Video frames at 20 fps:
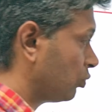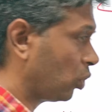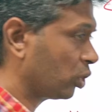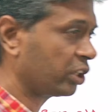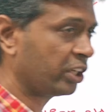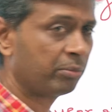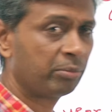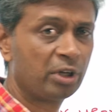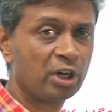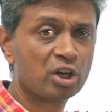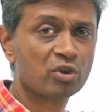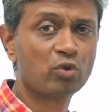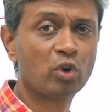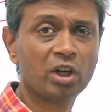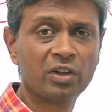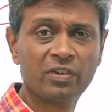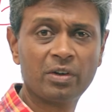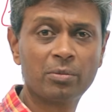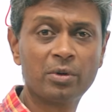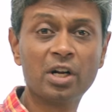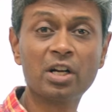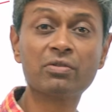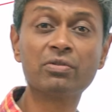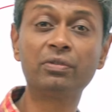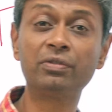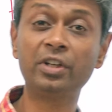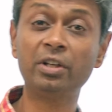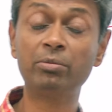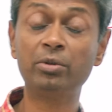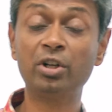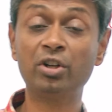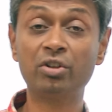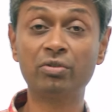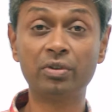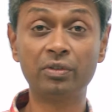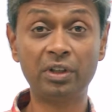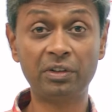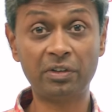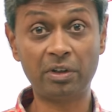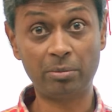40 minutes, 45 minutes, 50 minutes,
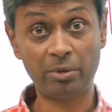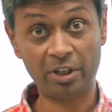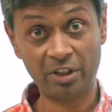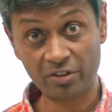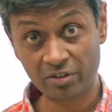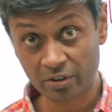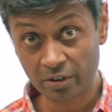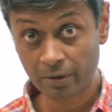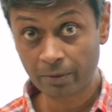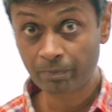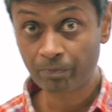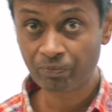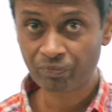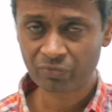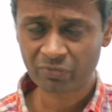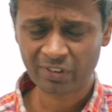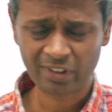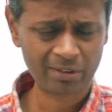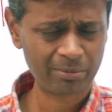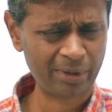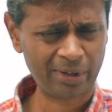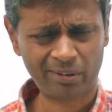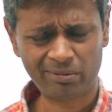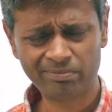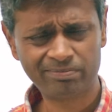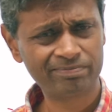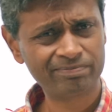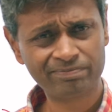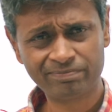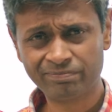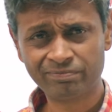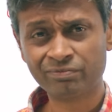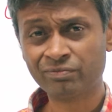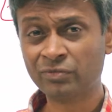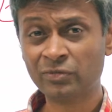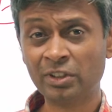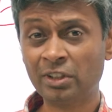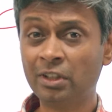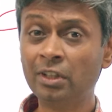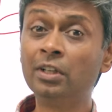55 minutes, doesn't matter.
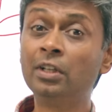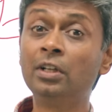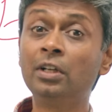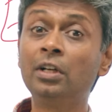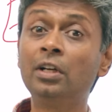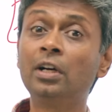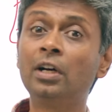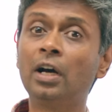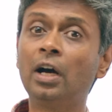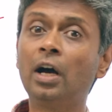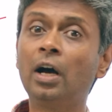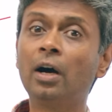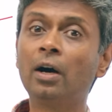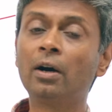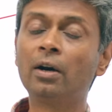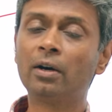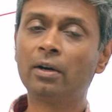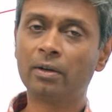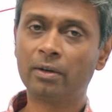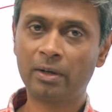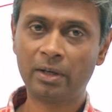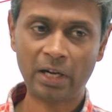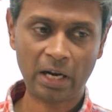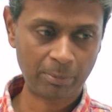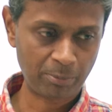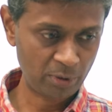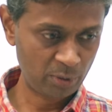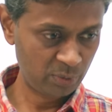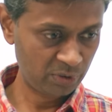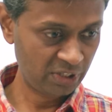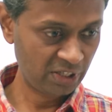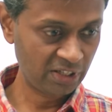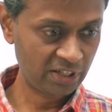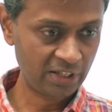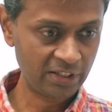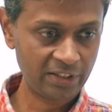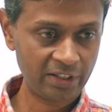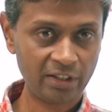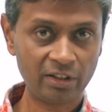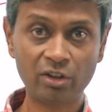Uh, grapple with that
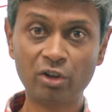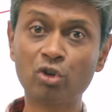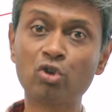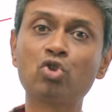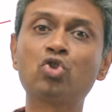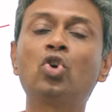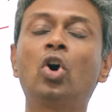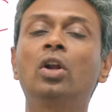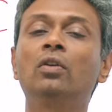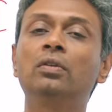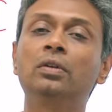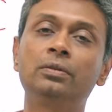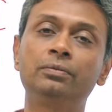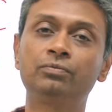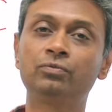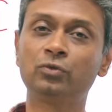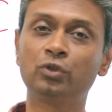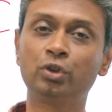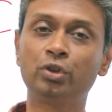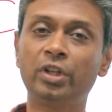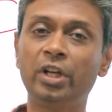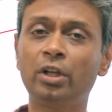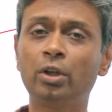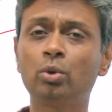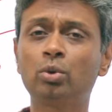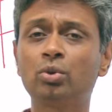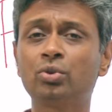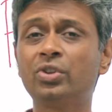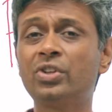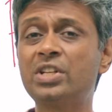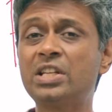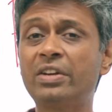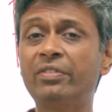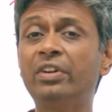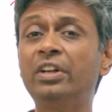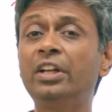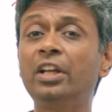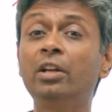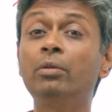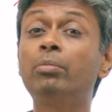content, solve. If you take
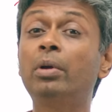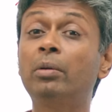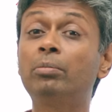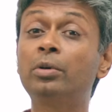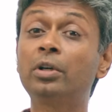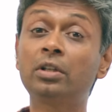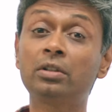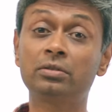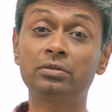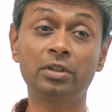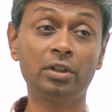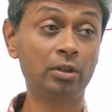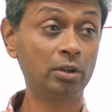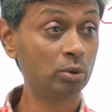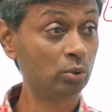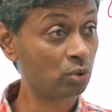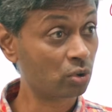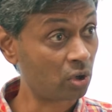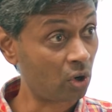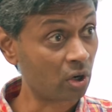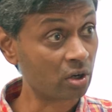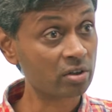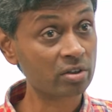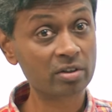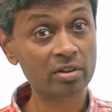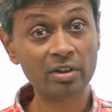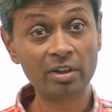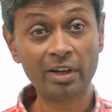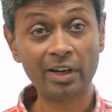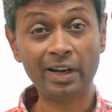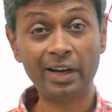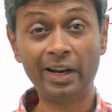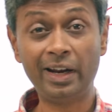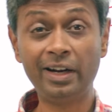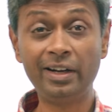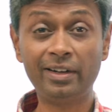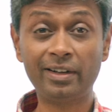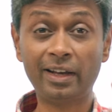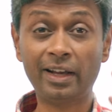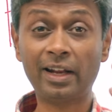2017 paper, there are two slots,
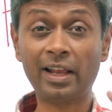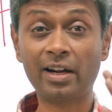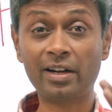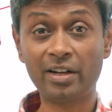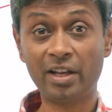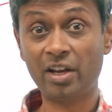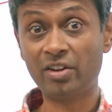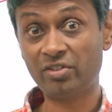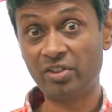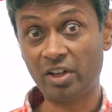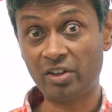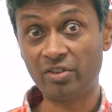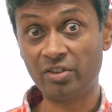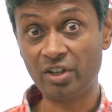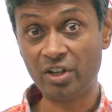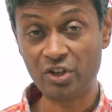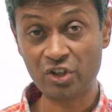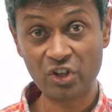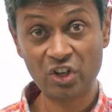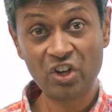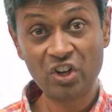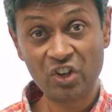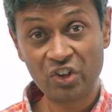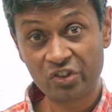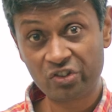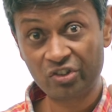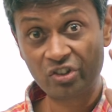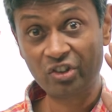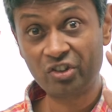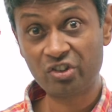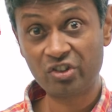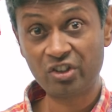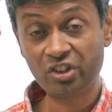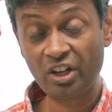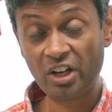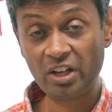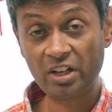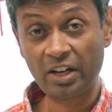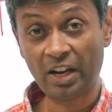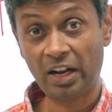8 LRDI sets each,
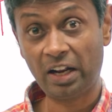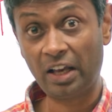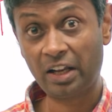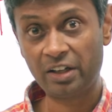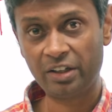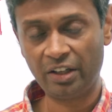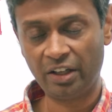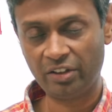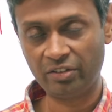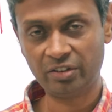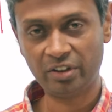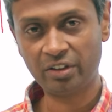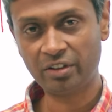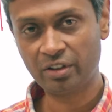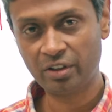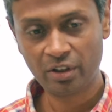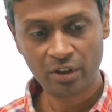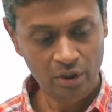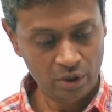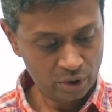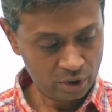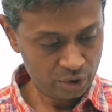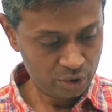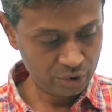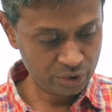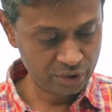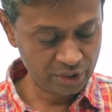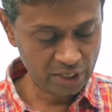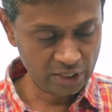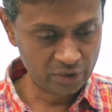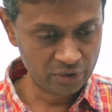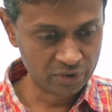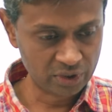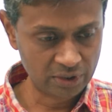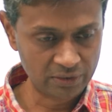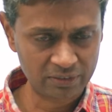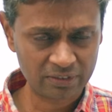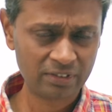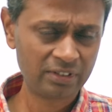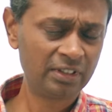16 LRDI sets. You should tell
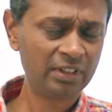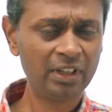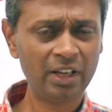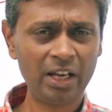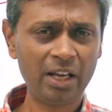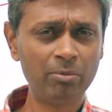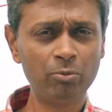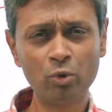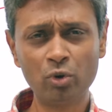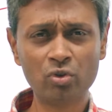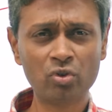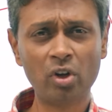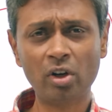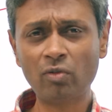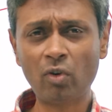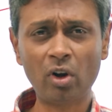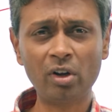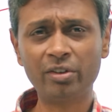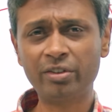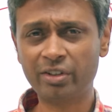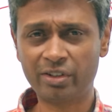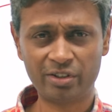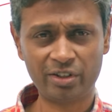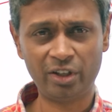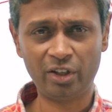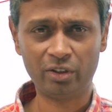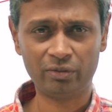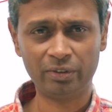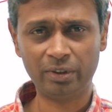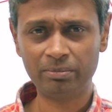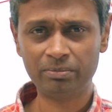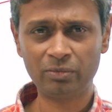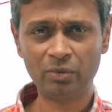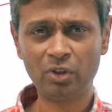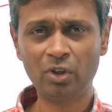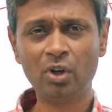yourself, I'm going to solve all 16 of them